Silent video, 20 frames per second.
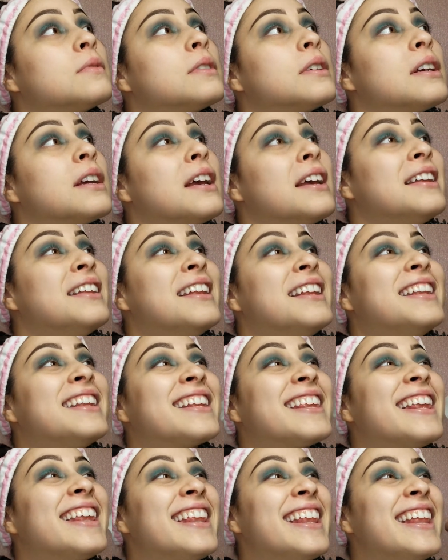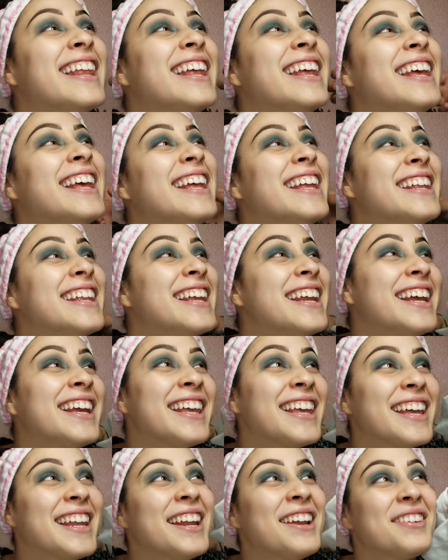Did it
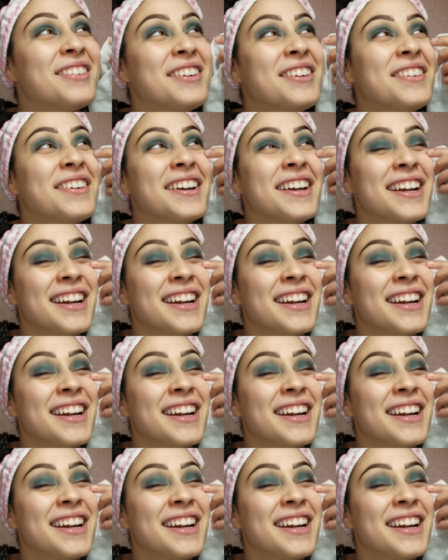get everywhere?